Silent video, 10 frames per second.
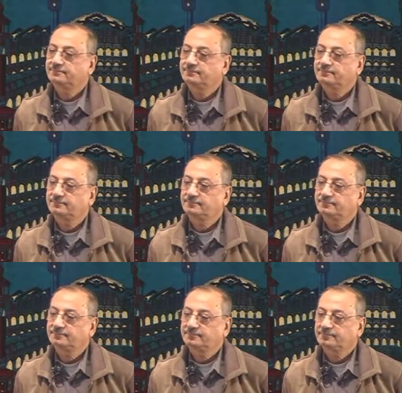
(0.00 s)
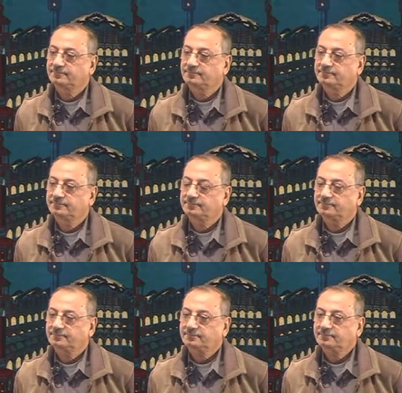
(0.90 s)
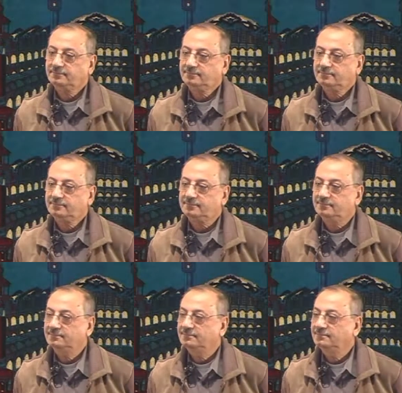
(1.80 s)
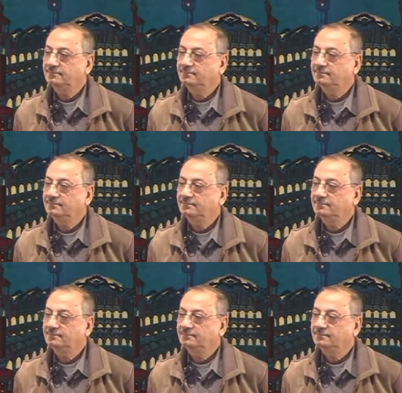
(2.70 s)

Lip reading: No one is speaking in this clip.